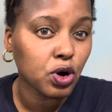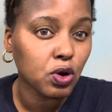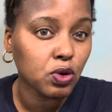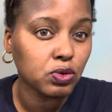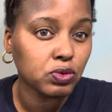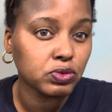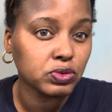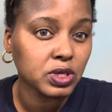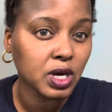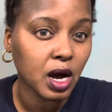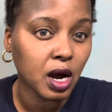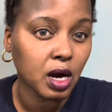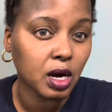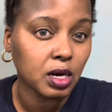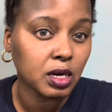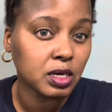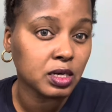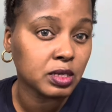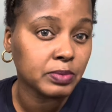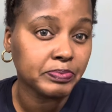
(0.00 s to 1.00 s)
own
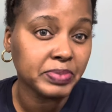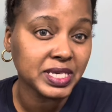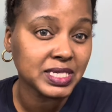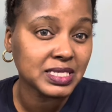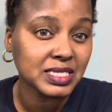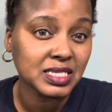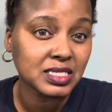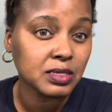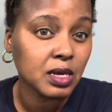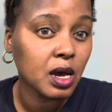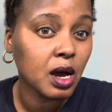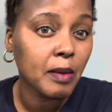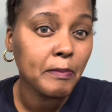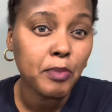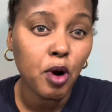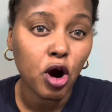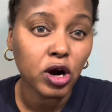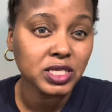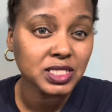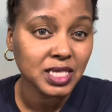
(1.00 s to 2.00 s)
business
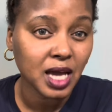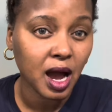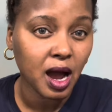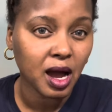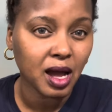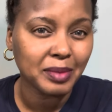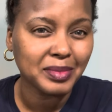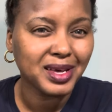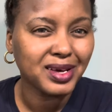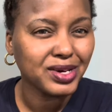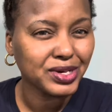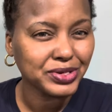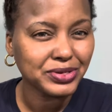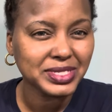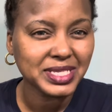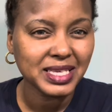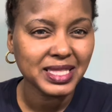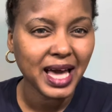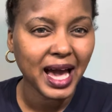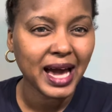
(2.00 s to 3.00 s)
part-time. You
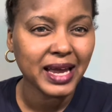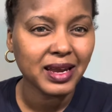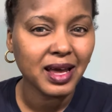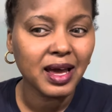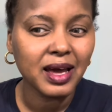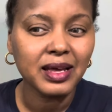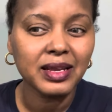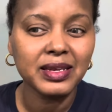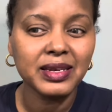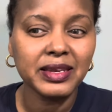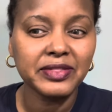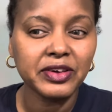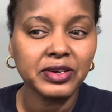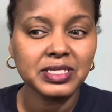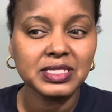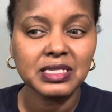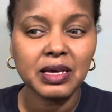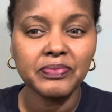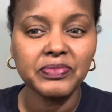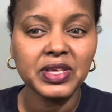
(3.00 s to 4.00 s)
see that?
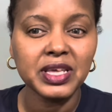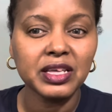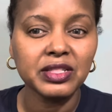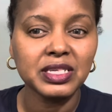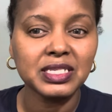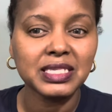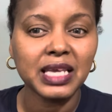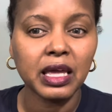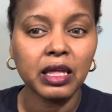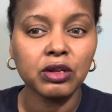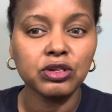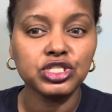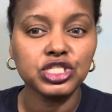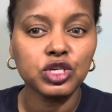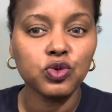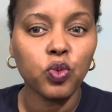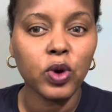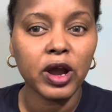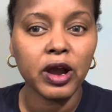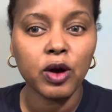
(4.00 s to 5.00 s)
There's something in this
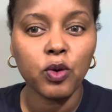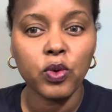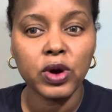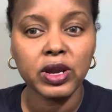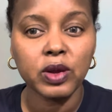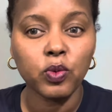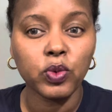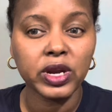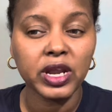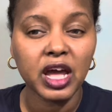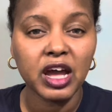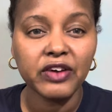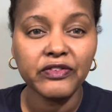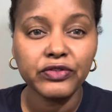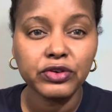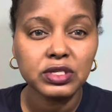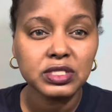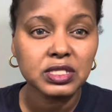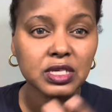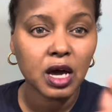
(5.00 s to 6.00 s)
energy where
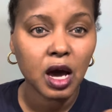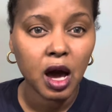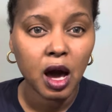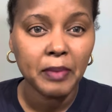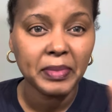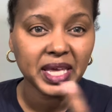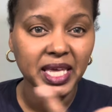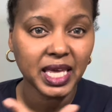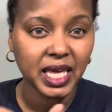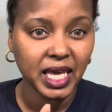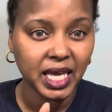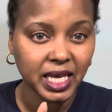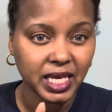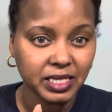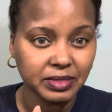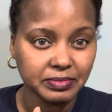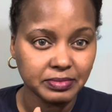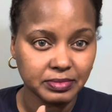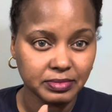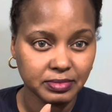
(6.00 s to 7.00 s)
whatever is coming
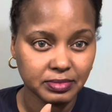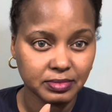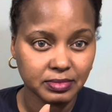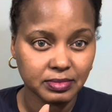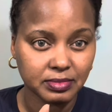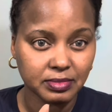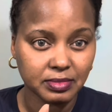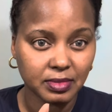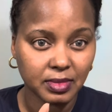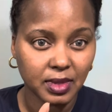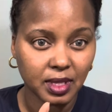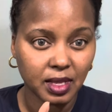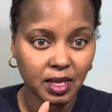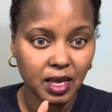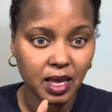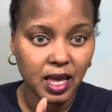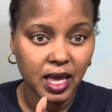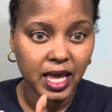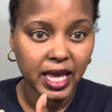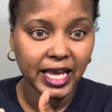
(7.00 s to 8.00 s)
in,
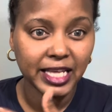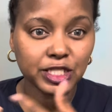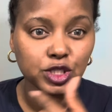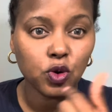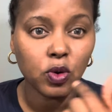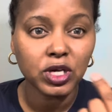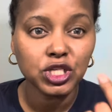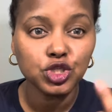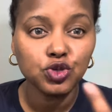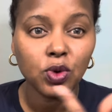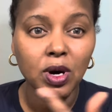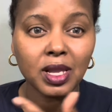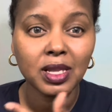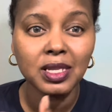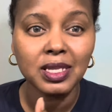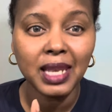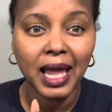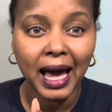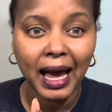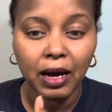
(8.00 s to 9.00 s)
it's going to
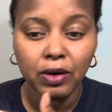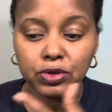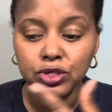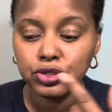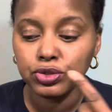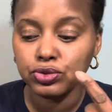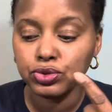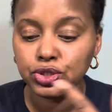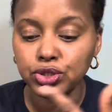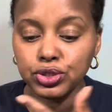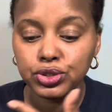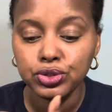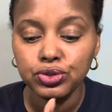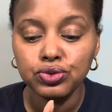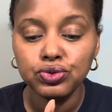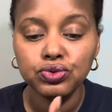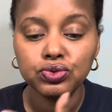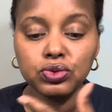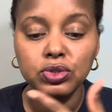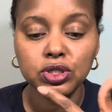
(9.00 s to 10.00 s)
allow you
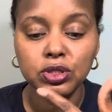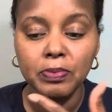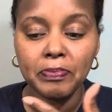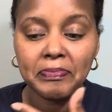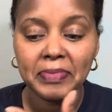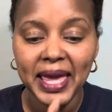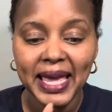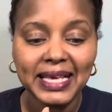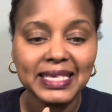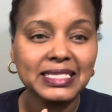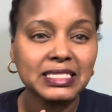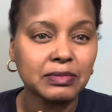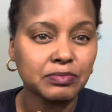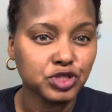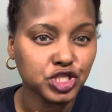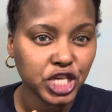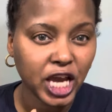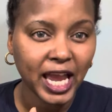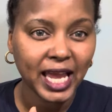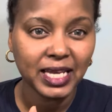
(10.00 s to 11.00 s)
to make some
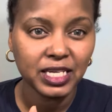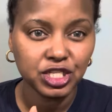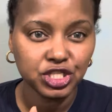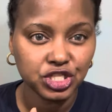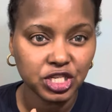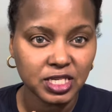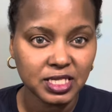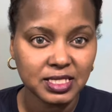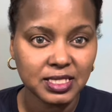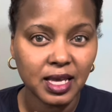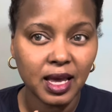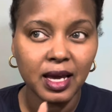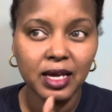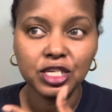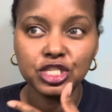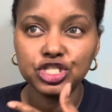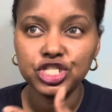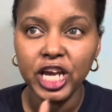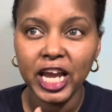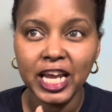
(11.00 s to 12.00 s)
changes.
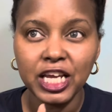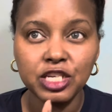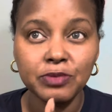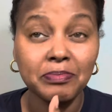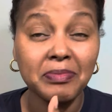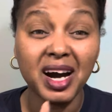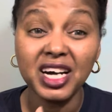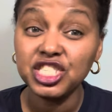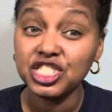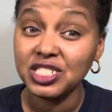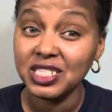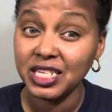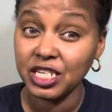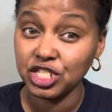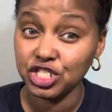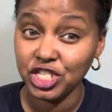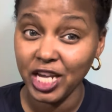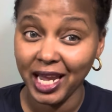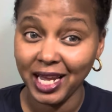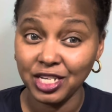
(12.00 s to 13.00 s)
Much
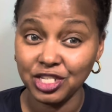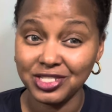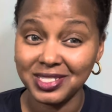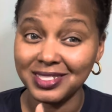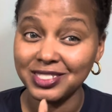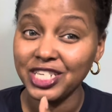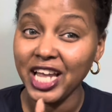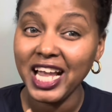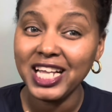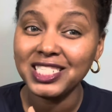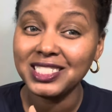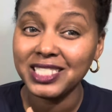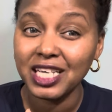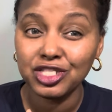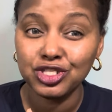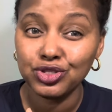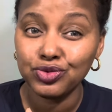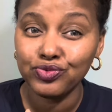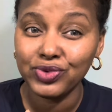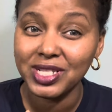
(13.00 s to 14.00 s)
needed changes, and changes
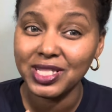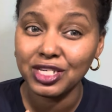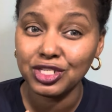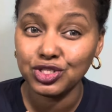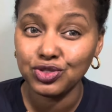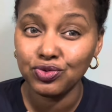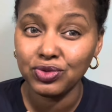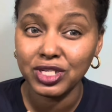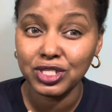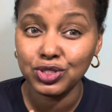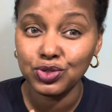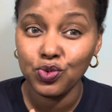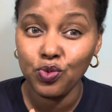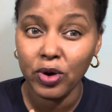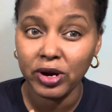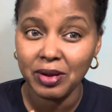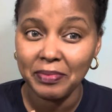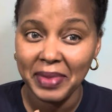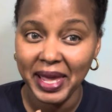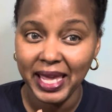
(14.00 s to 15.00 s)
that you really and truly do
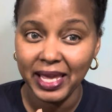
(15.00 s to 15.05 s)
want to